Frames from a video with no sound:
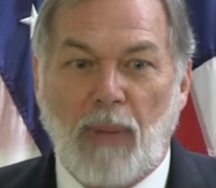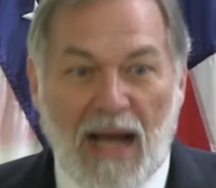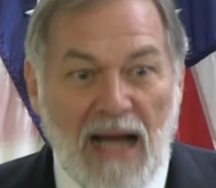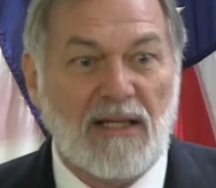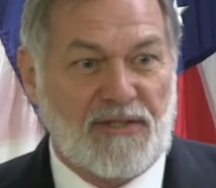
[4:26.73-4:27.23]

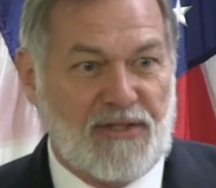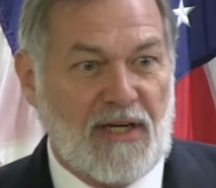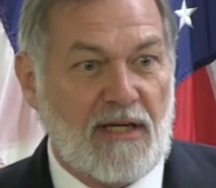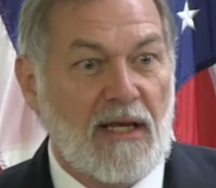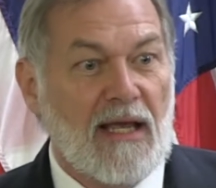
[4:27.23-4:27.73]

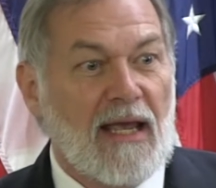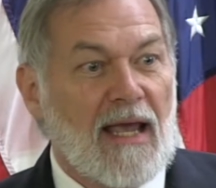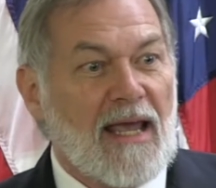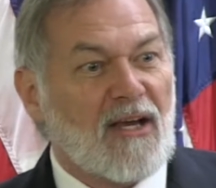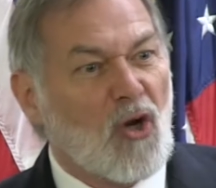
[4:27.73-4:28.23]
policy
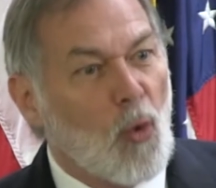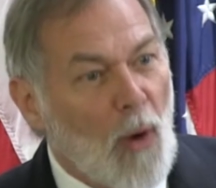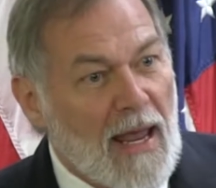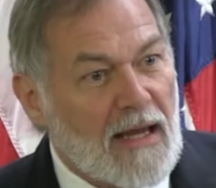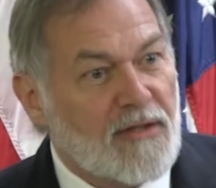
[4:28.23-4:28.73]

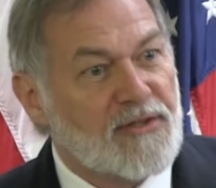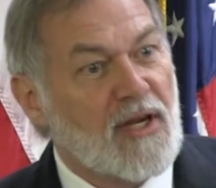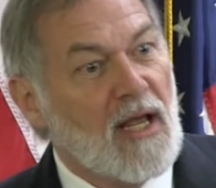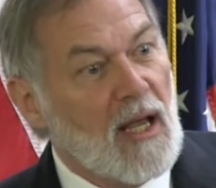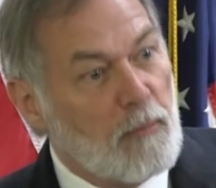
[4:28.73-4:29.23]

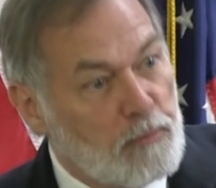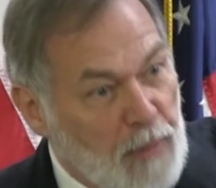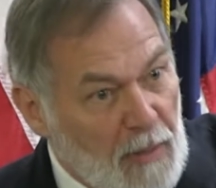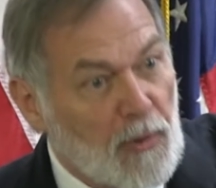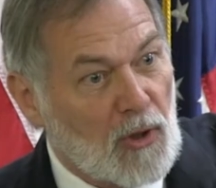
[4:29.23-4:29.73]
equates
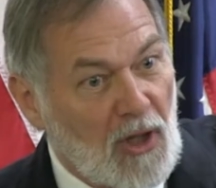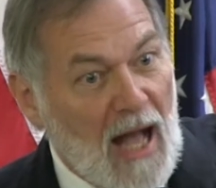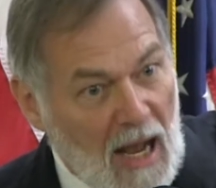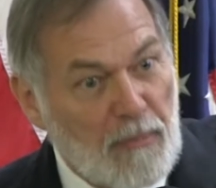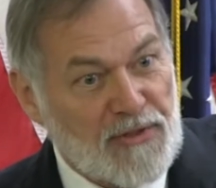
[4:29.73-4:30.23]
biblical
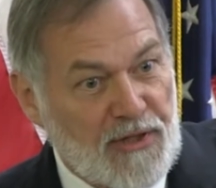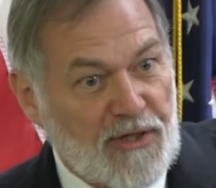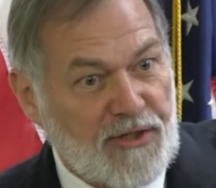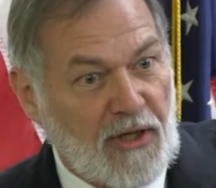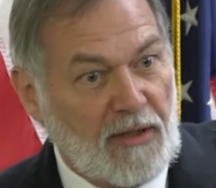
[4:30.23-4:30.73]

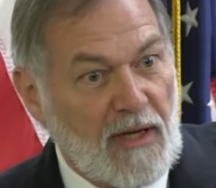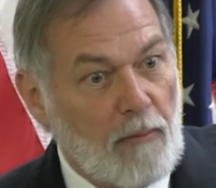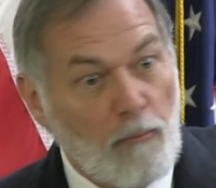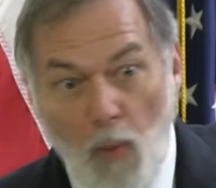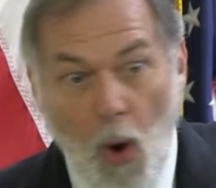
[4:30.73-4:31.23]
opposition,
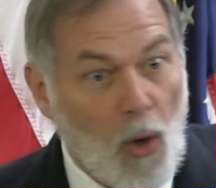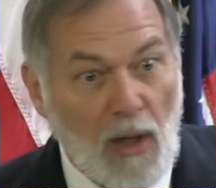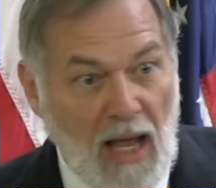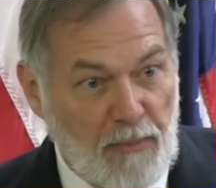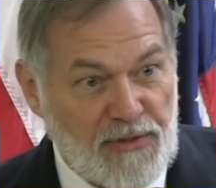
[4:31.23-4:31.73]

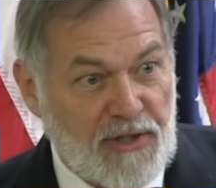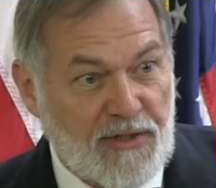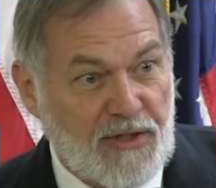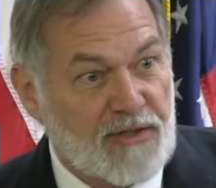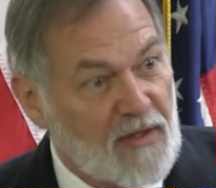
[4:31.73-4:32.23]
moral
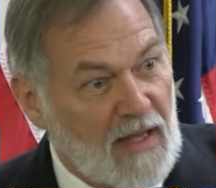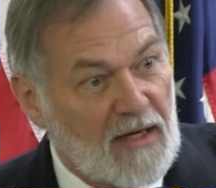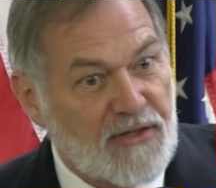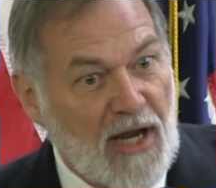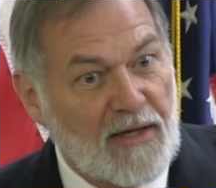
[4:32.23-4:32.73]
opposition to
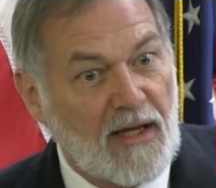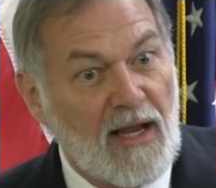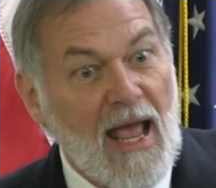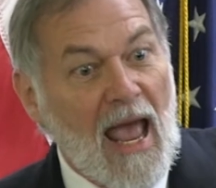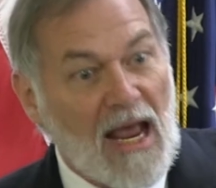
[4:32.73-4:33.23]
that
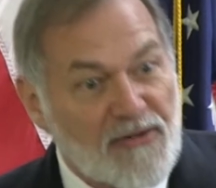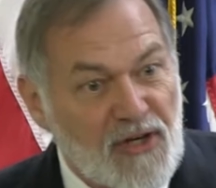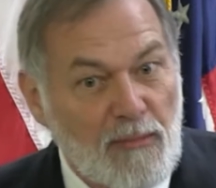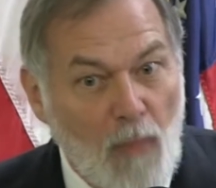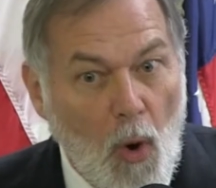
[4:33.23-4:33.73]
agenda
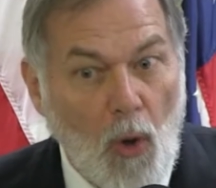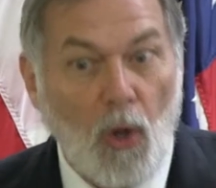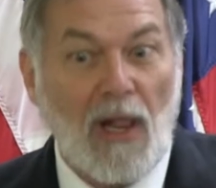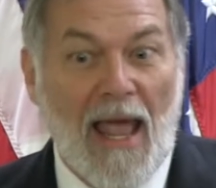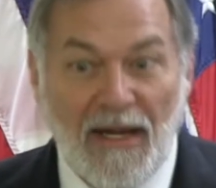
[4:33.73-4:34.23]
as
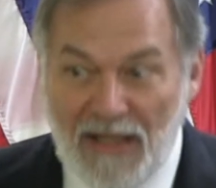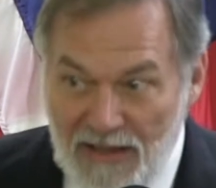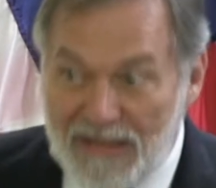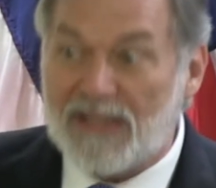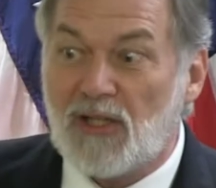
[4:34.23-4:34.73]
immoral and
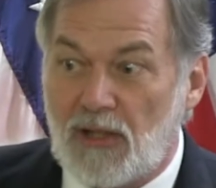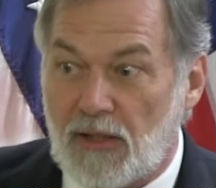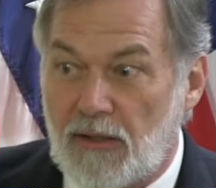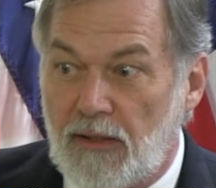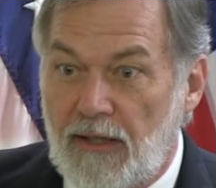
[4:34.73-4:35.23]

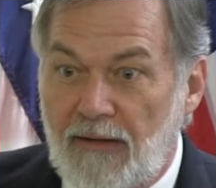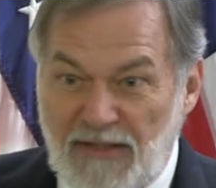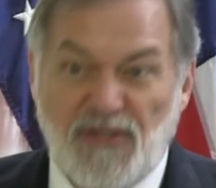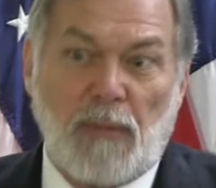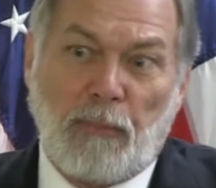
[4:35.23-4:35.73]
illegal.
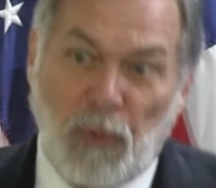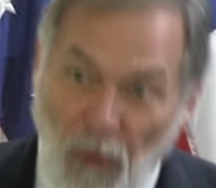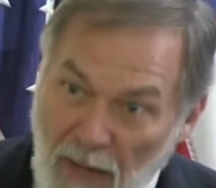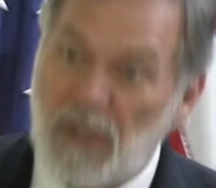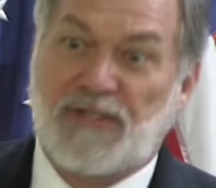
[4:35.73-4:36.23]
That's the
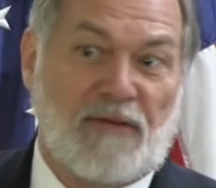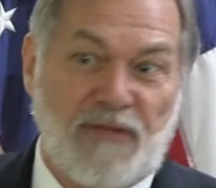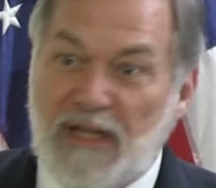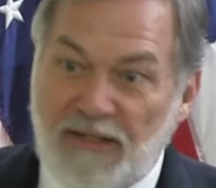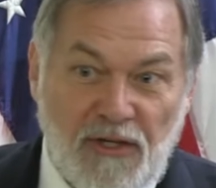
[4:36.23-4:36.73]
premise of
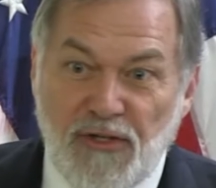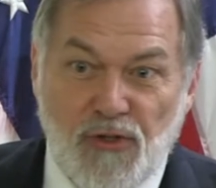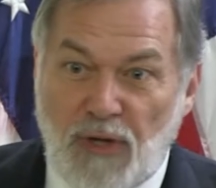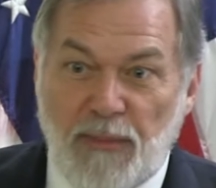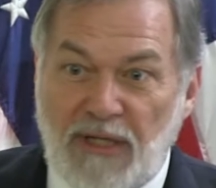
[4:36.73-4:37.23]
the
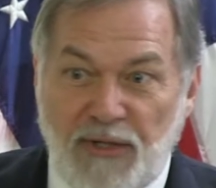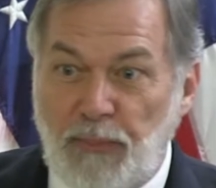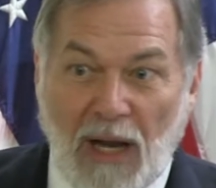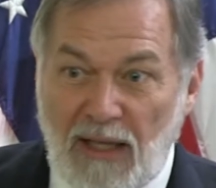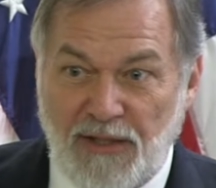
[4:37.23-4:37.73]
anti-discrimination
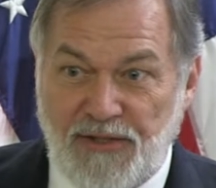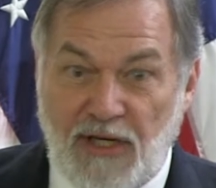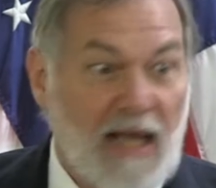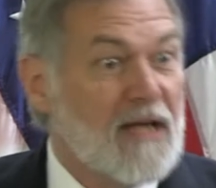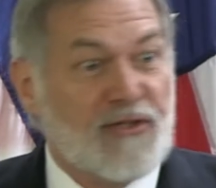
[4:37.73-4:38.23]

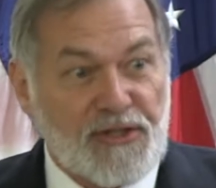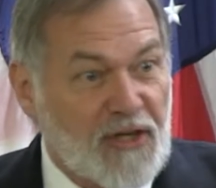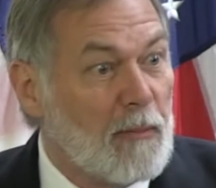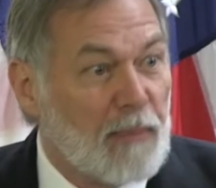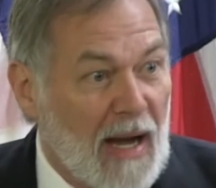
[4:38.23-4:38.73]
policy.
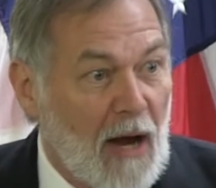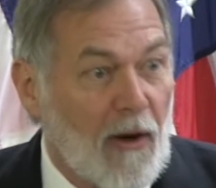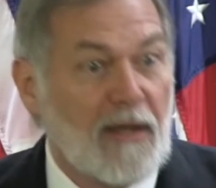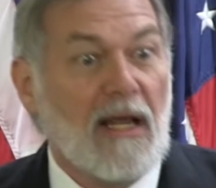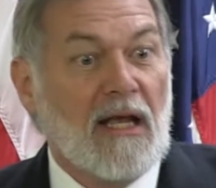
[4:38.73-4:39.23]
Just
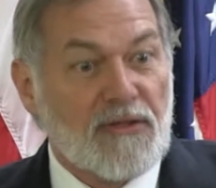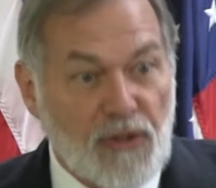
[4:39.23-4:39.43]
compare it